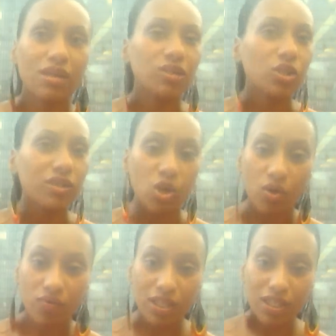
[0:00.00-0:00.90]
I've learned that
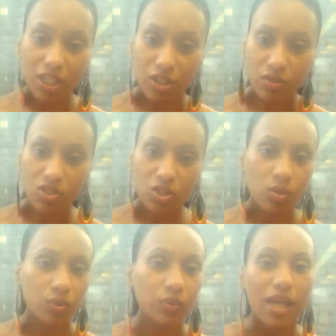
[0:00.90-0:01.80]
over the years. You
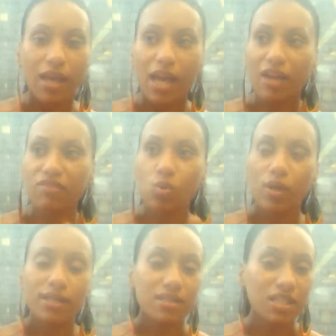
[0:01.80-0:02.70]
know,
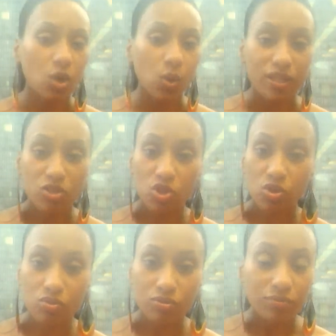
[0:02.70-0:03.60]
everyone isn't going
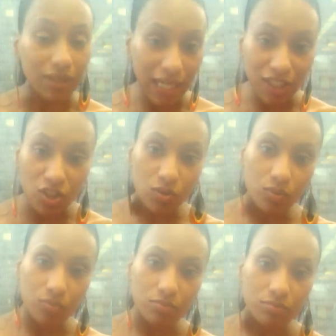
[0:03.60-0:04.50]
to like you,
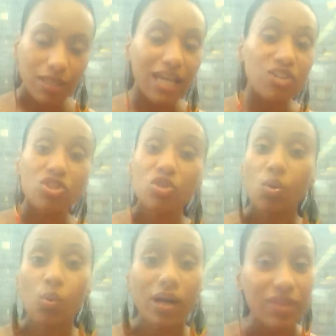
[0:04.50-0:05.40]
and so
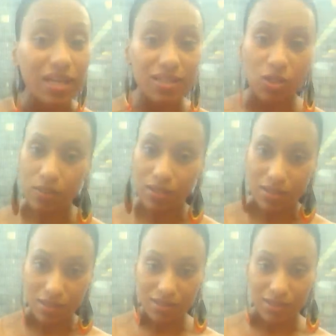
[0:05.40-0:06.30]
what? That's their
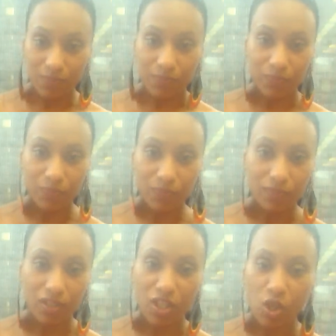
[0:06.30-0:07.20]
business.
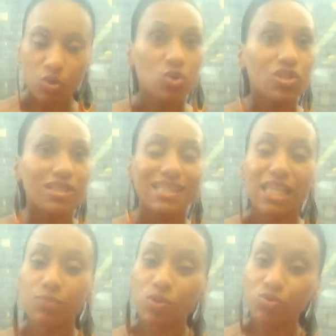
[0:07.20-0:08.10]
You know, just
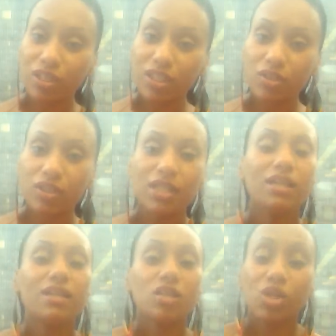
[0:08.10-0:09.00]
keep it real.
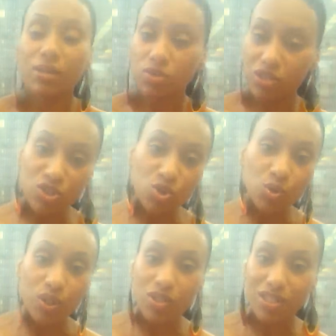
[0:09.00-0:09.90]
Keep, stay
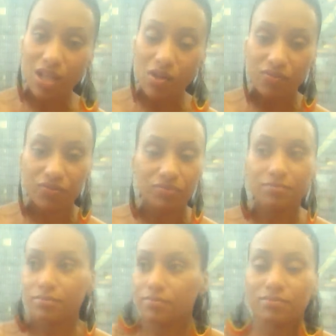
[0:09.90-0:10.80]
true to yourself
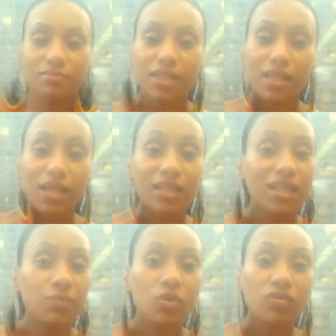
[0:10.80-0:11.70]
and
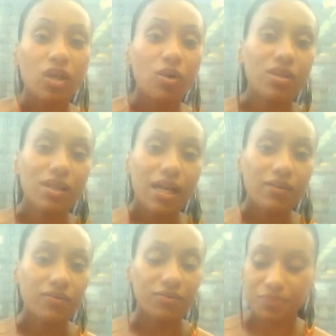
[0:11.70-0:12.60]
keep moving on with your life.